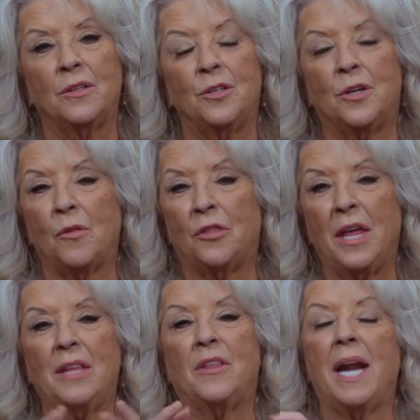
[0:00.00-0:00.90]
you know
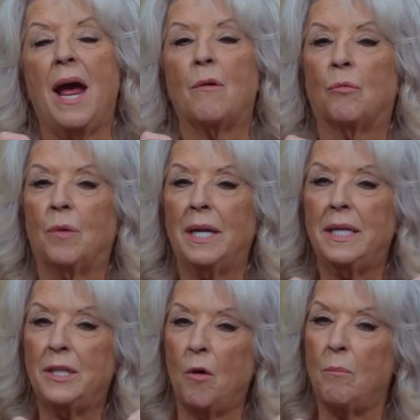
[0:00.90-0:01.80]
thing that I
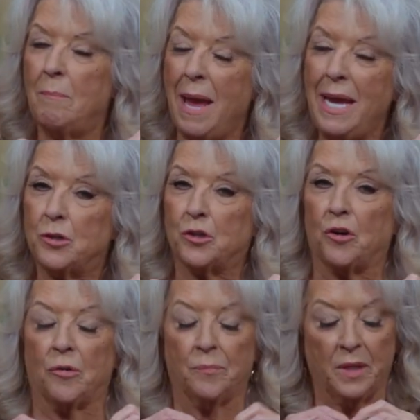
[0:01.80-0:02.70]
really don't measure."